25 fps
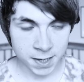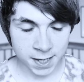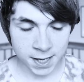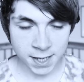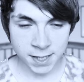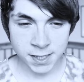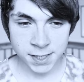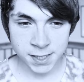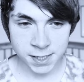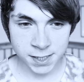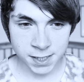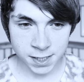
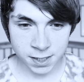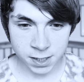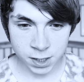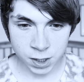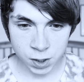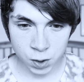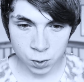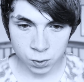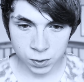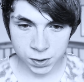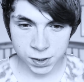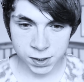Because
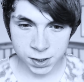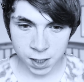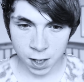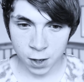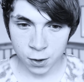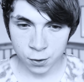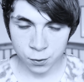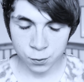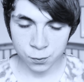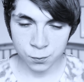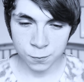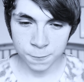you're
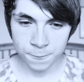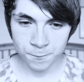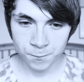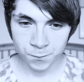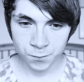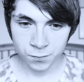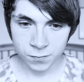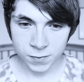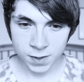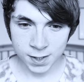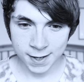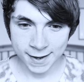so
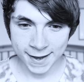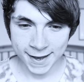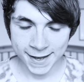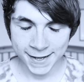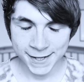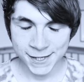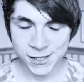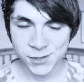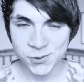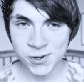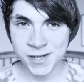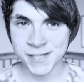
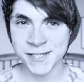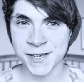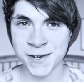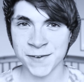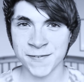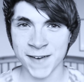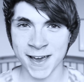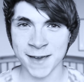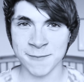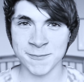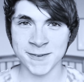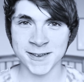Twitter
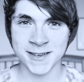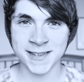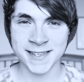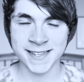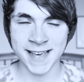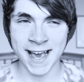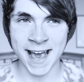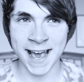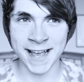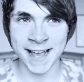famous